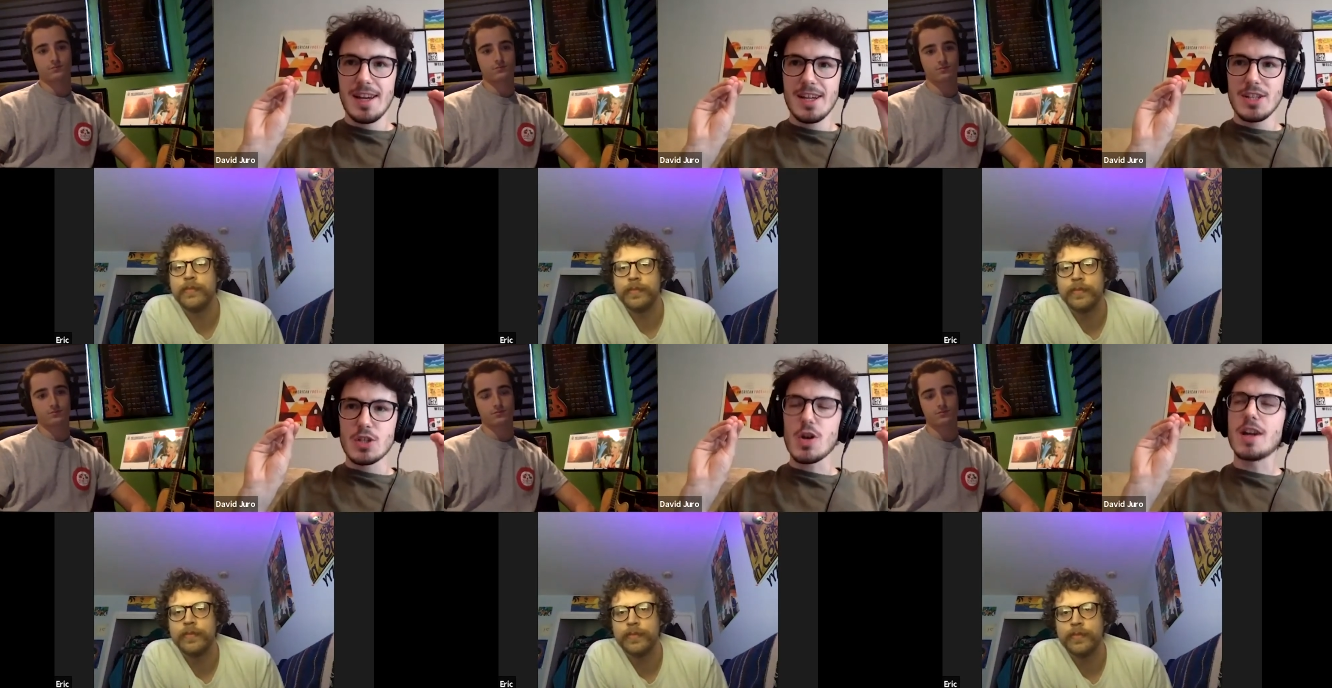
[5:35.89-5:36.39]

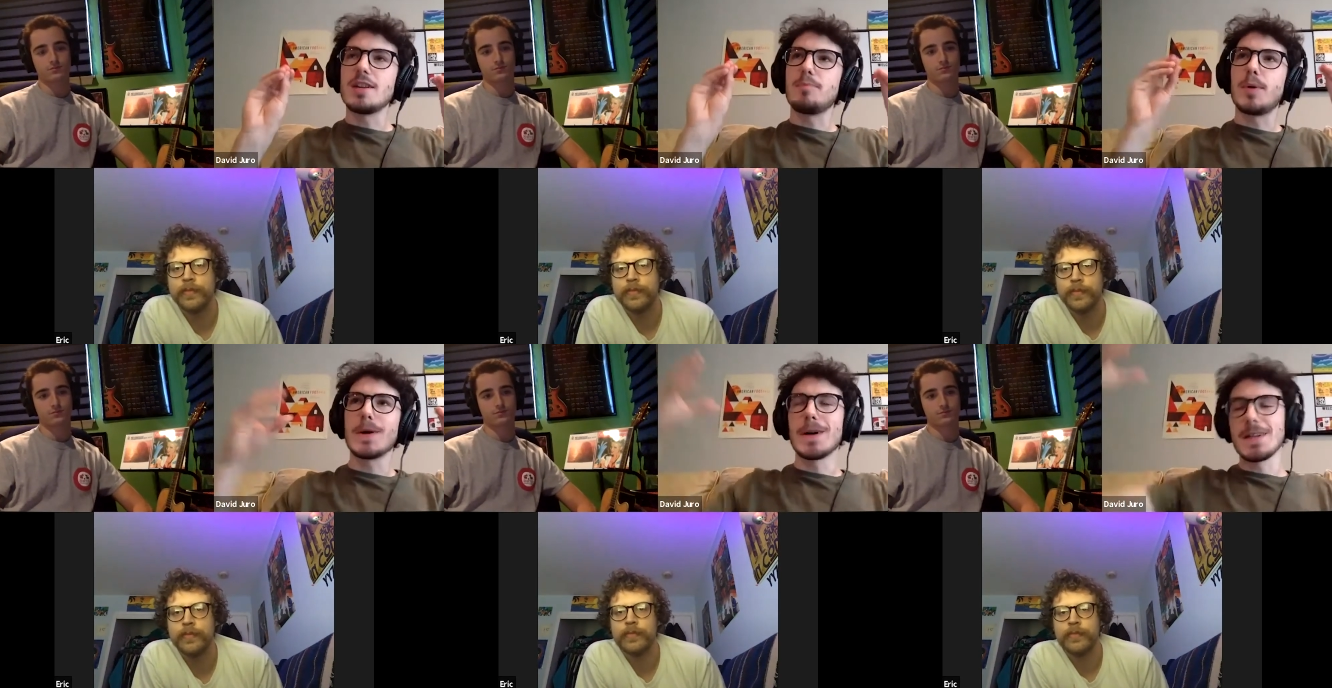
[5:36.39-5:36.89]
Speaker 1: trying to
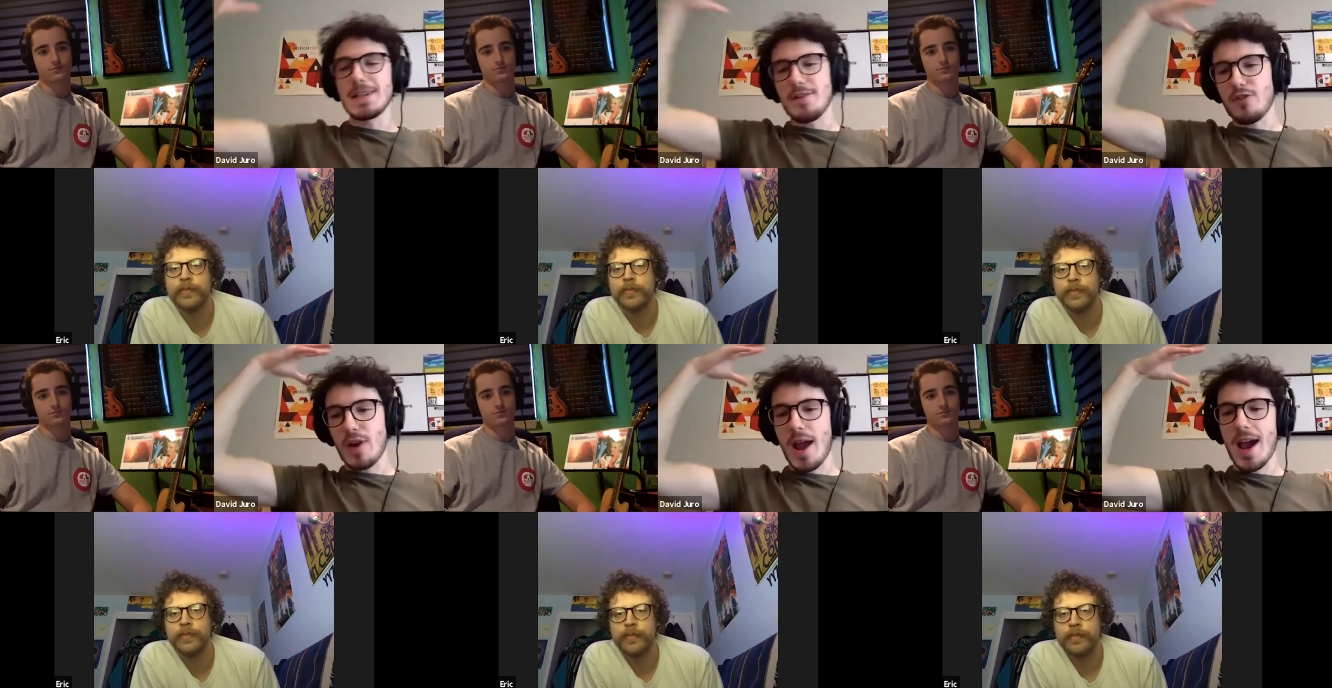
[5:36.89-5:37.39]
put on a
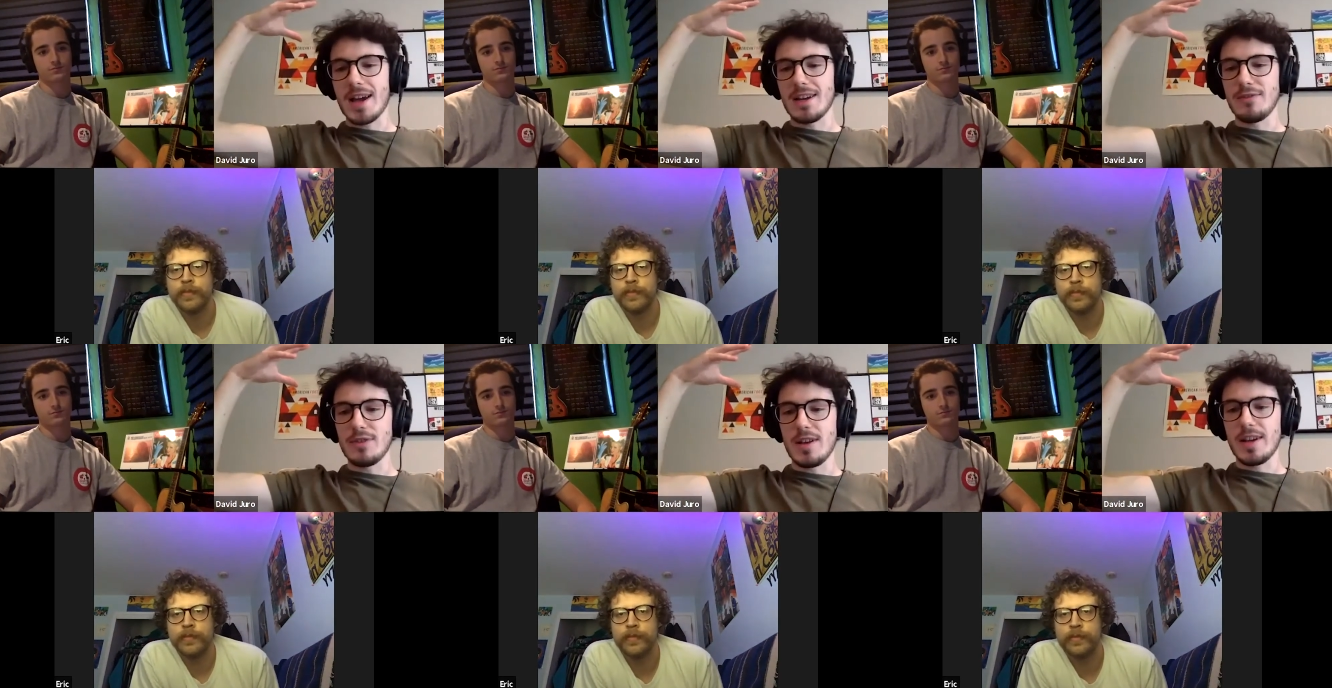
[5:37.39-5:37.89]
different hat
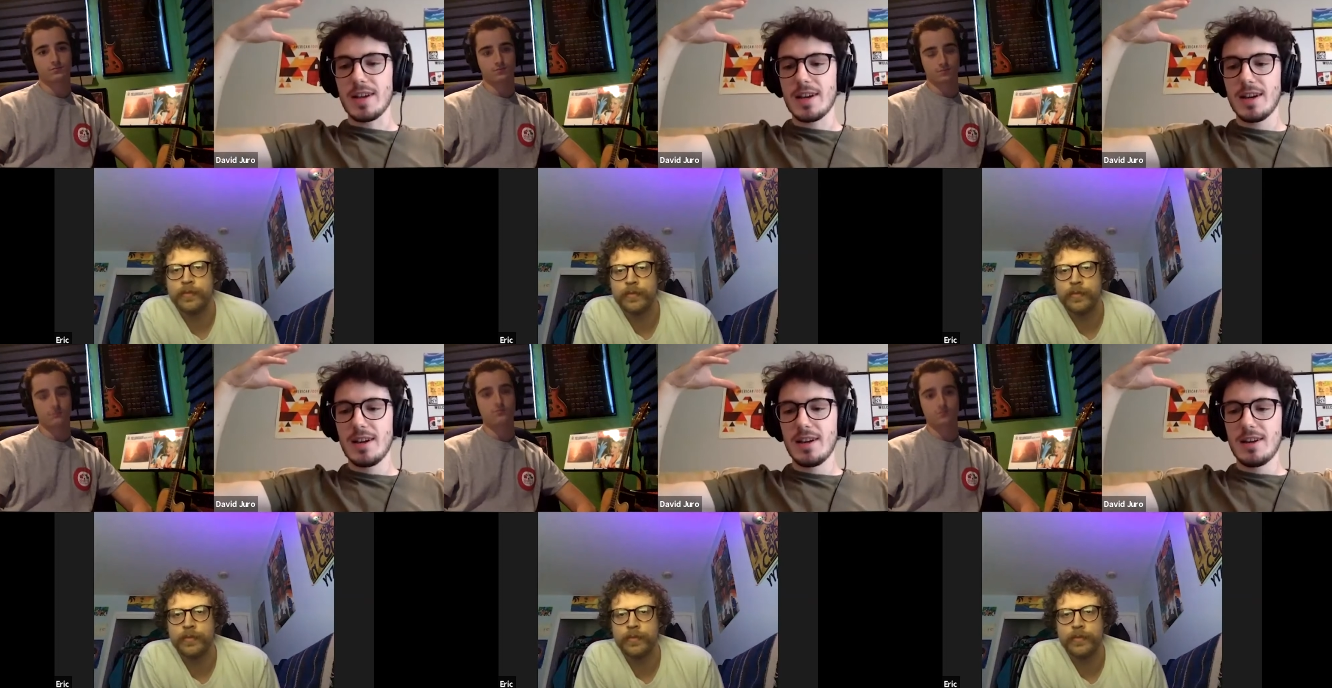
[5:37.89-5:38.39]
of like,
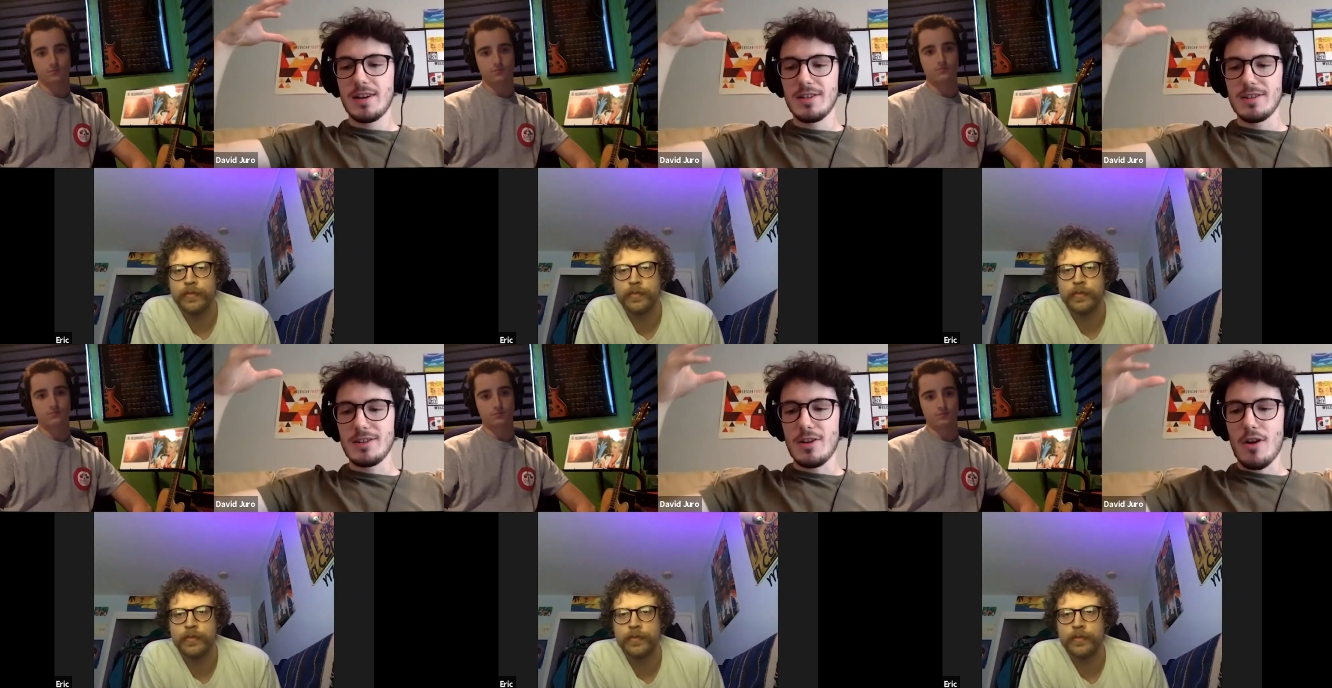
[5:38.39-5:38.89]

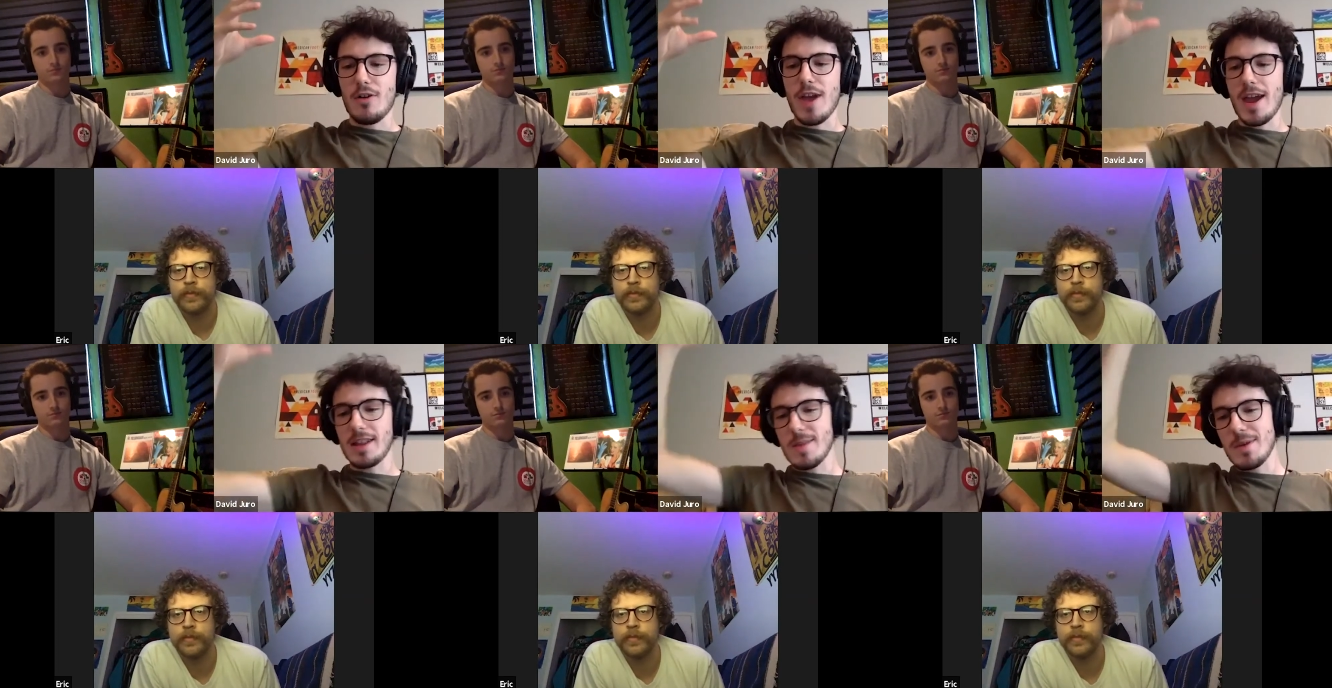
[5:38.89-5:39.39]

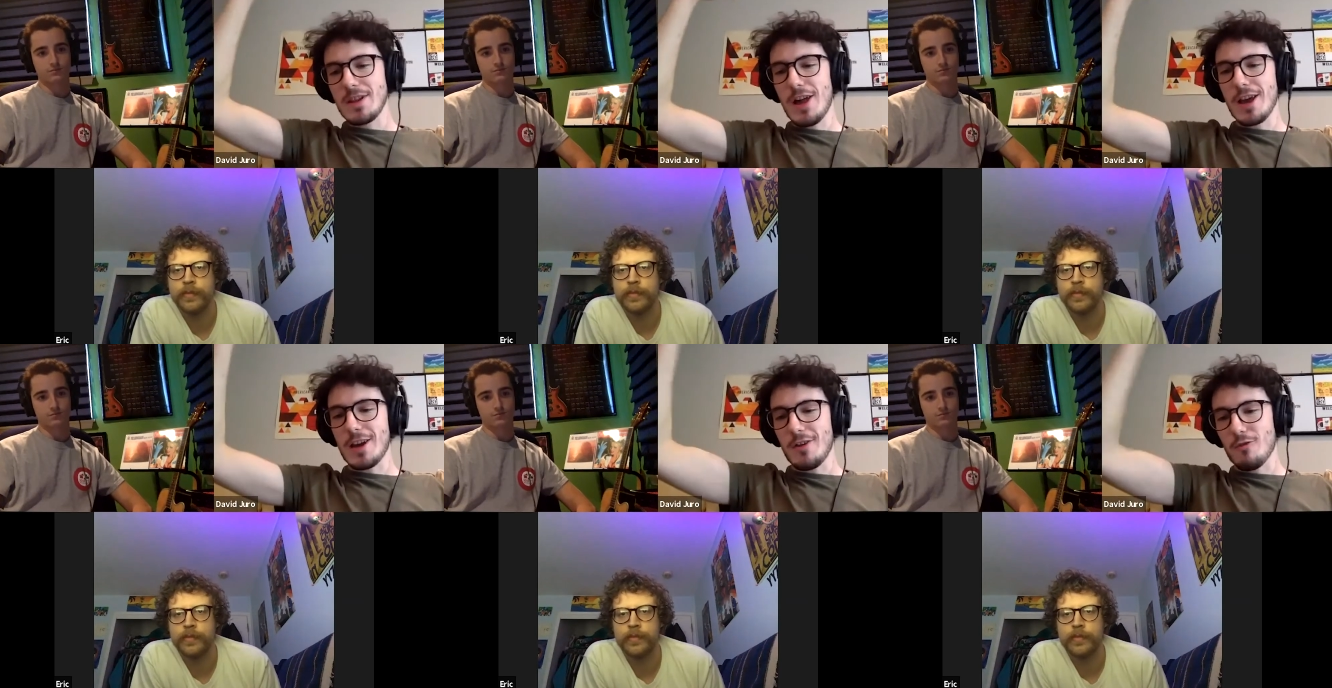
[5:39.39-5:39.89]
okay, let me
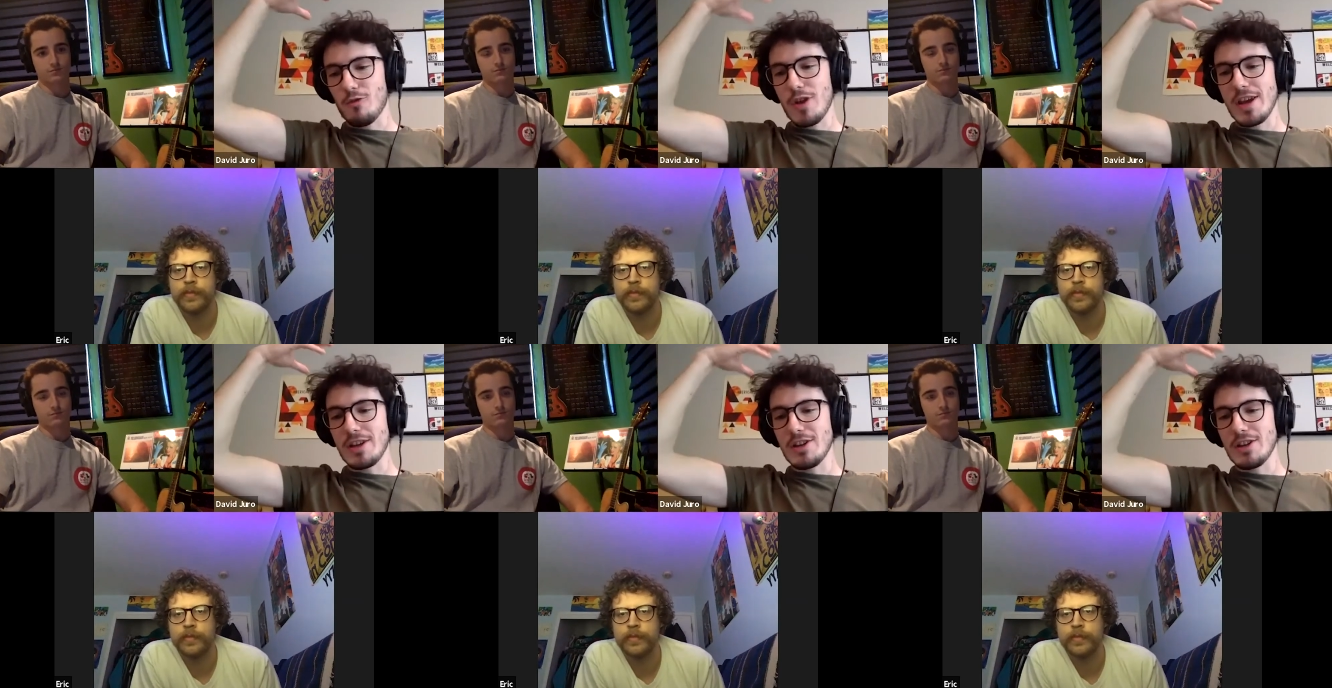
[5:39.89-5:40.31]
like read